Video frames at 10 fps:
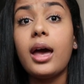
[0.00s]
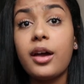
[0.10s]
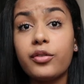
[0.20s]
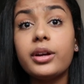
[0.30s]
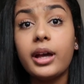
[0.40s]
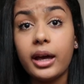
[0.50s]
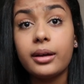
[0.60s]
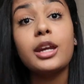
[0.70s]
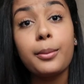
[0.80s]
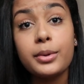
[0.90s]
every
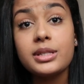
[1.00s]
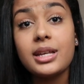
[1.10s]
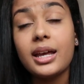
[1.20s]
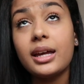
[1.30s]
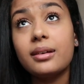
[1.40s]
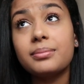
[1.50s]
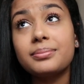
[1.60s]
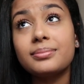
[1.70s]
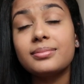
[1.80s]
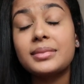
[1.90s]
day. Number 10,
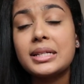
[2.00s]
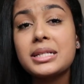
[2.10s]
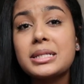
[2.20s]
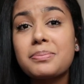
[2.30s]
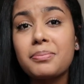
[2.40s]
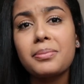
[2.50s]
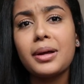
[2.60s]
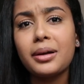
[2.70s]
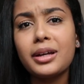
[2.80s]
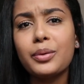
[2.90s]
this is
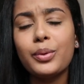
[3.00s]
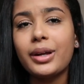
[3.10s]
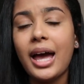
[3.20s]
a good one.